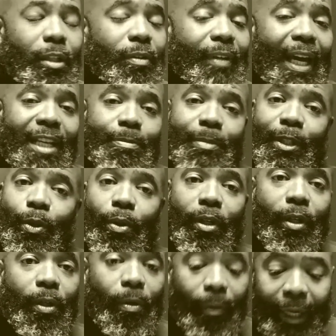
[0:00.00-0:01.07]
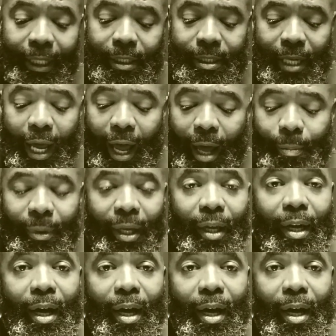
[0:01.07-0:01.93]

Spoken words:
You guys have been doing a great job.